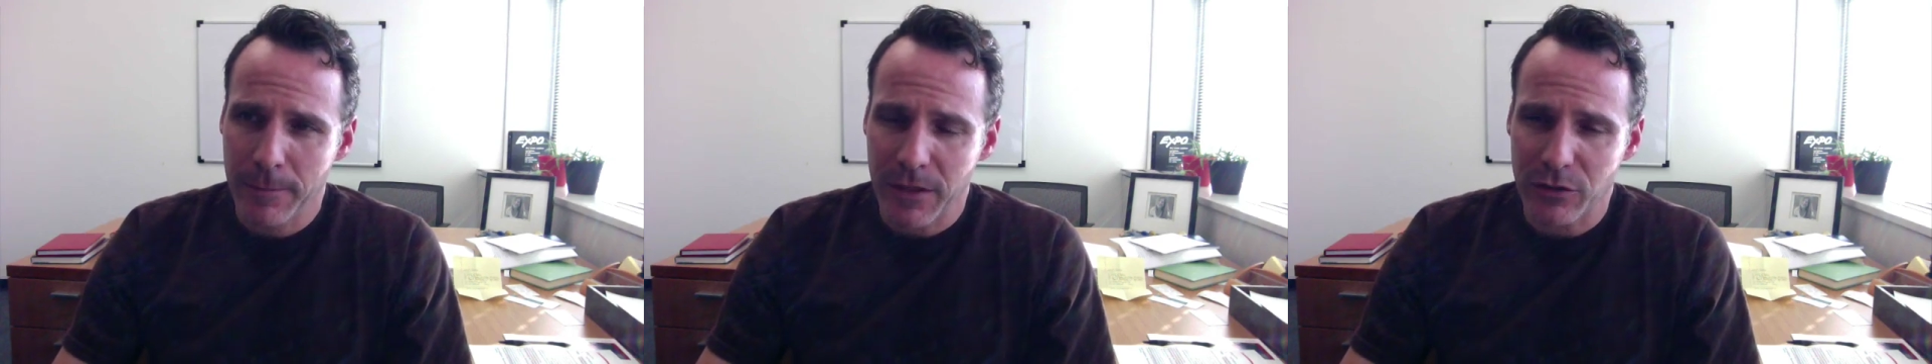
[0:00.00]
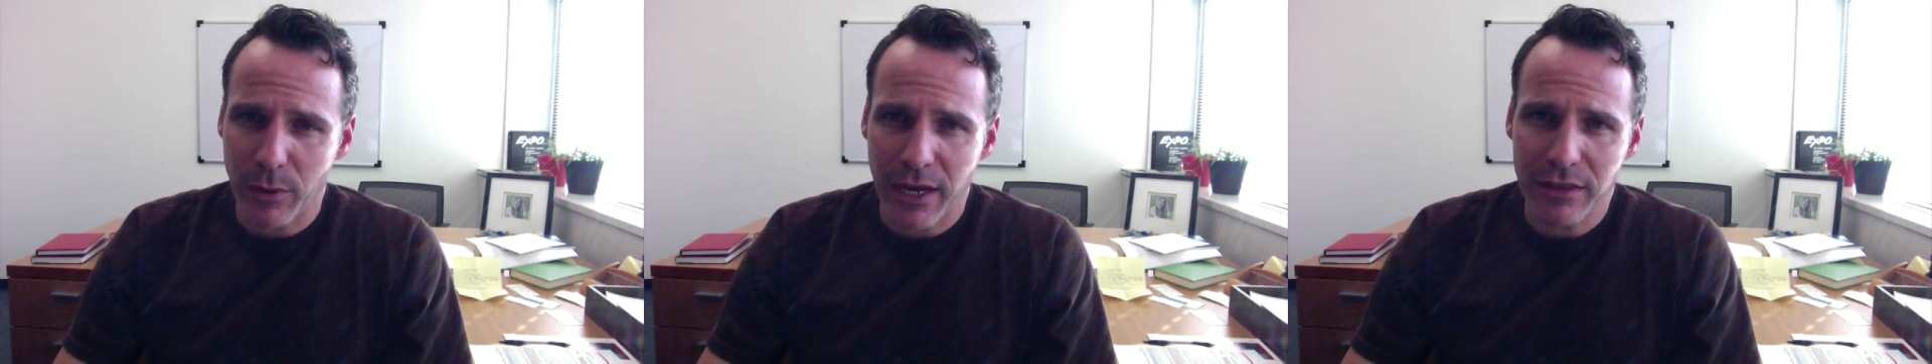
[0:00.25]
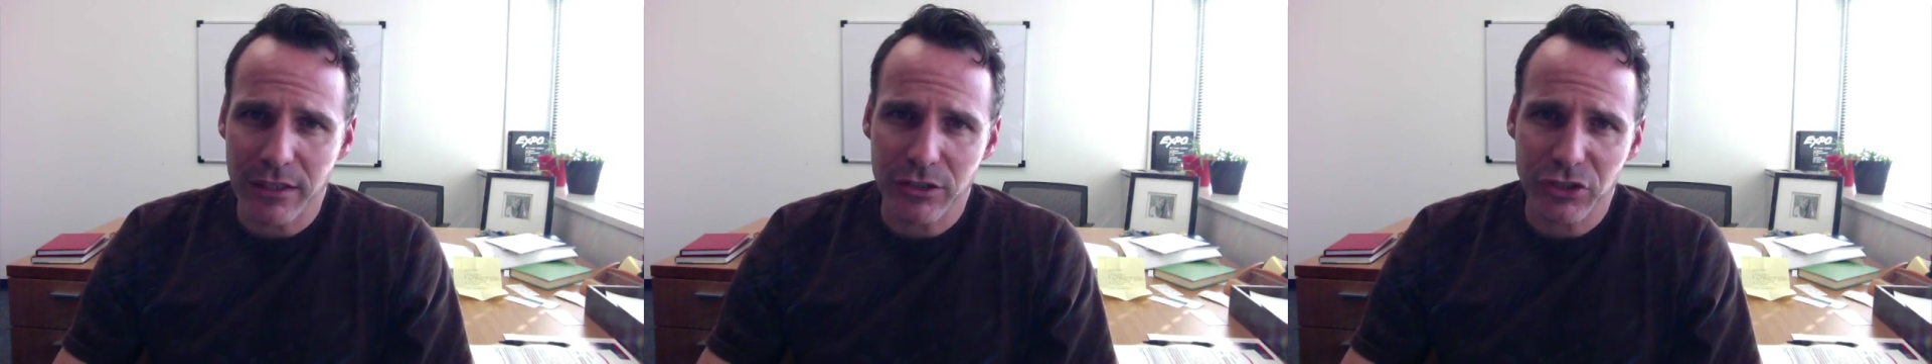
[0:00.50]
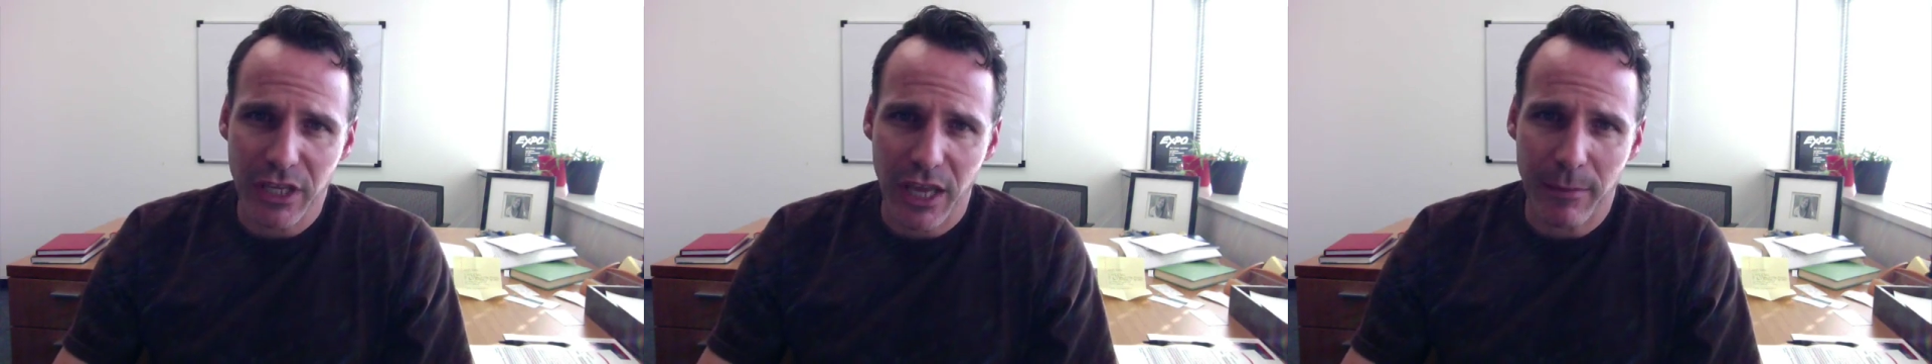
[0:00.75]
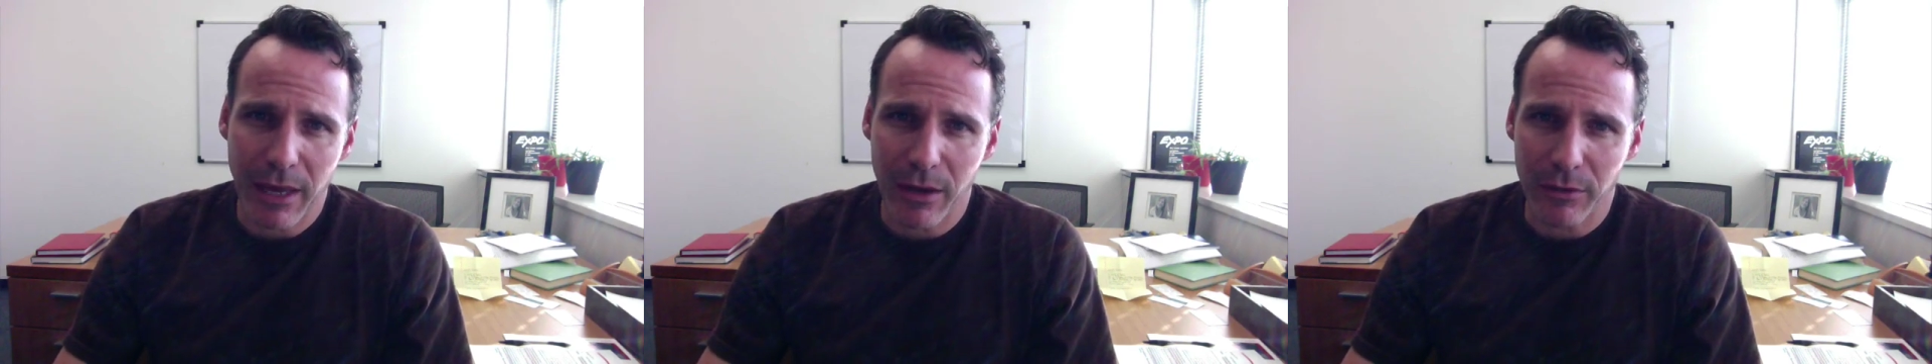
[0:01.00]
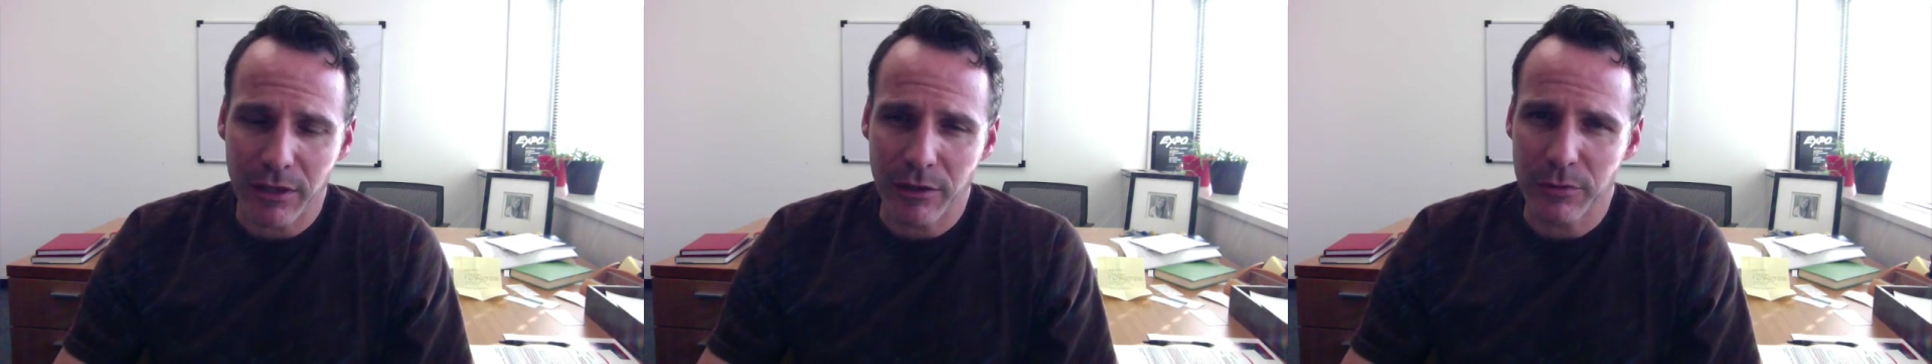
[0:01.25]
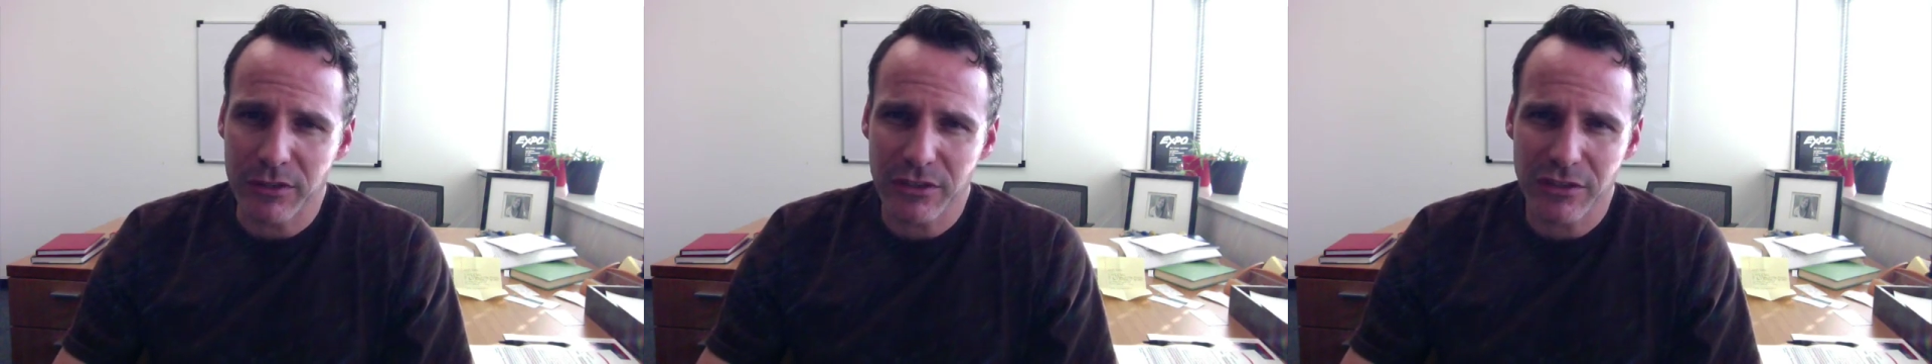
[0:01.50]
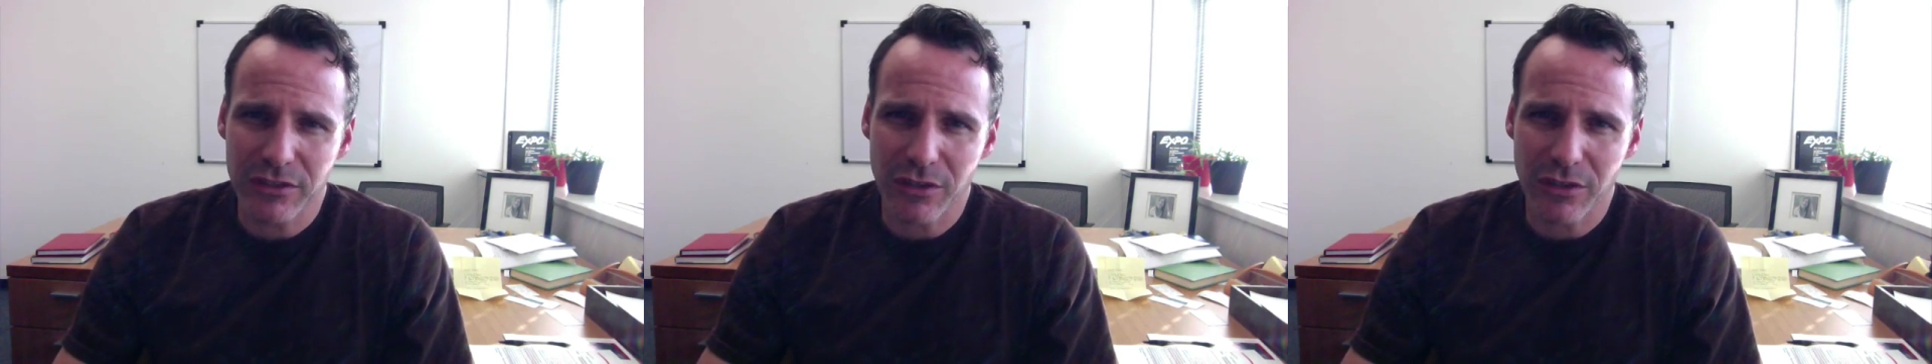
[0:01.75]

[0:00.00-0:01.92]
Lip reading: So 8th edition came out, and it was just